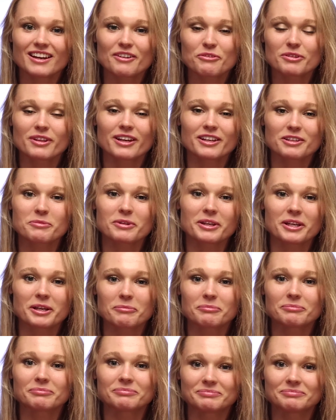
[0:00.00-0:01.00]
I would like to be
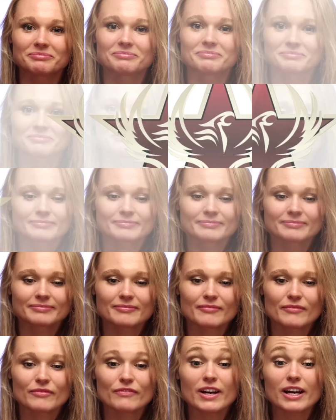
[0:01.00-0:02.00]
him.
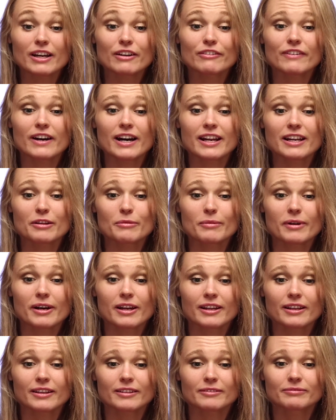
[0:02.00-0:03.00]
If I could fight
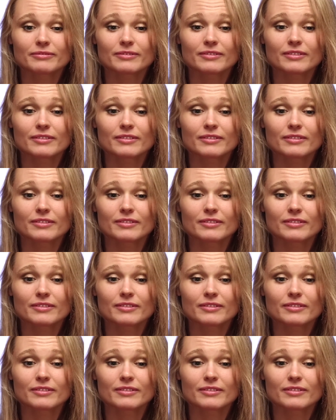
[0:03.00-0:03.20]
anybody,